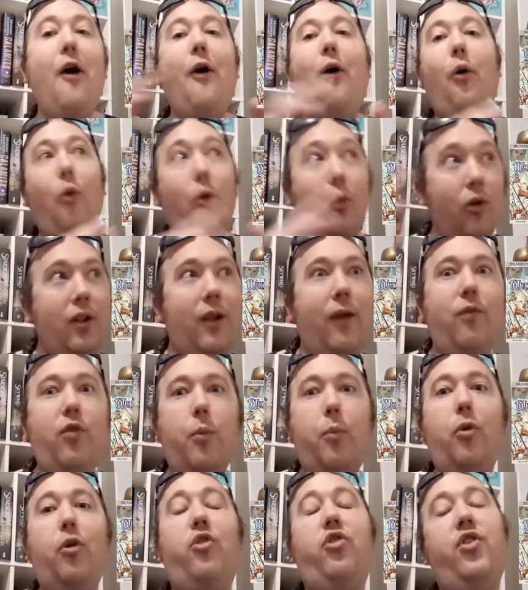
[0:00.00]
all of the
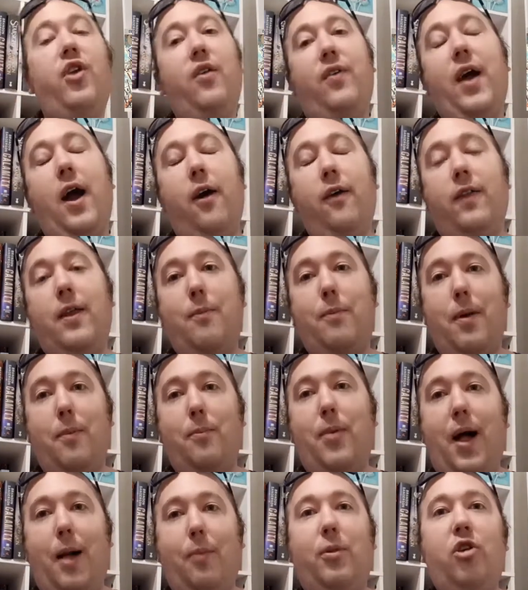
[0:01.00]
books that have currently been
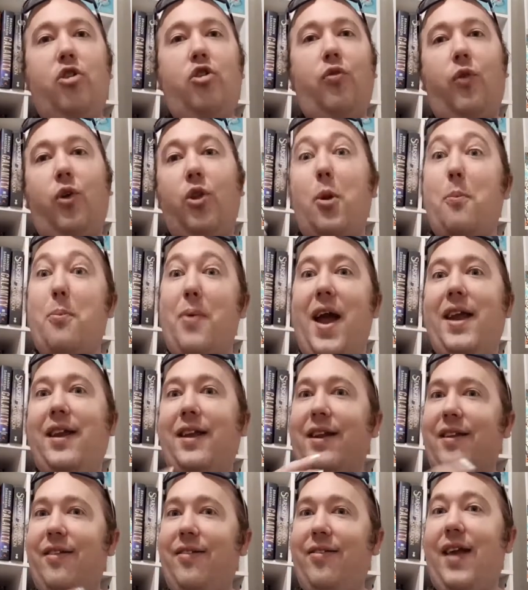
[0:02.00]
published for the
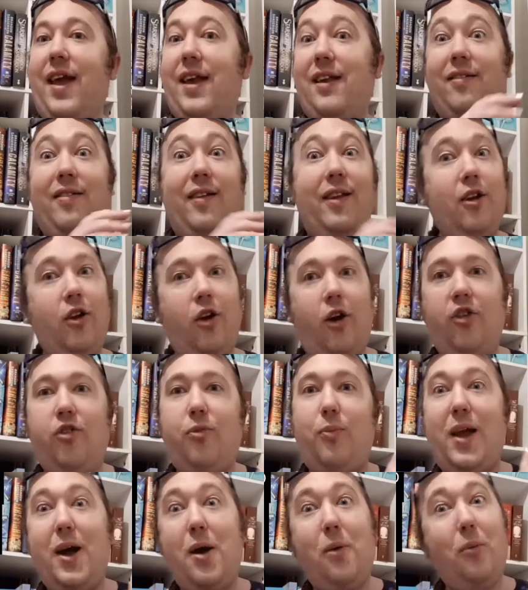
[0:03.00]
Brandon Sanderson Cosmere